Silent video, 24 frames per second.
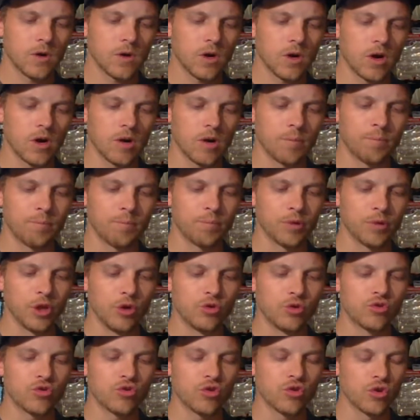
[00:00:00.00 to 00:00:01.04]
or
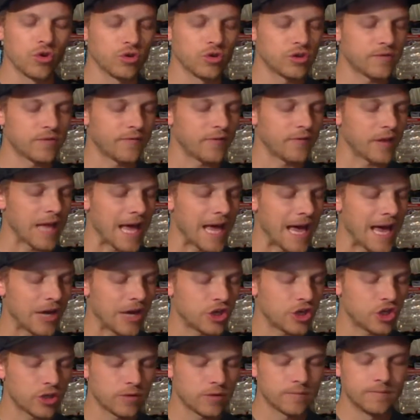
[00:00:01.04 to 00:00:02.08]
Blue Truce
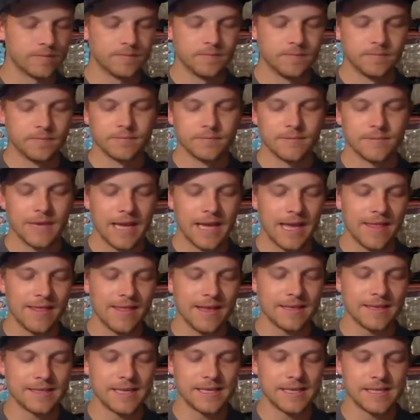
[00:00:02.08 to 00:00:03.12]
Flash, and
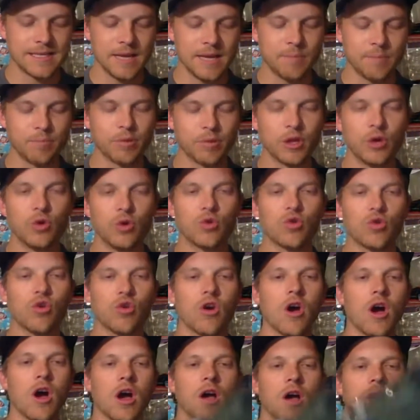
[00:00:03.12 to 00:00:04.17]
this is the Blue
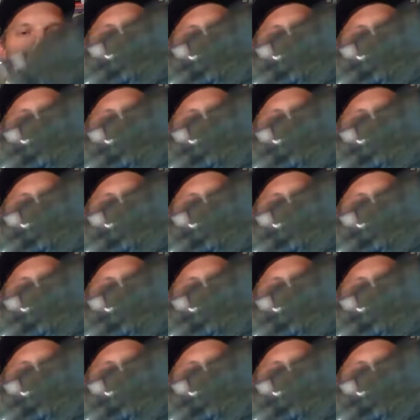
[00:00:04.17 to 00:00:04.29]
Craw.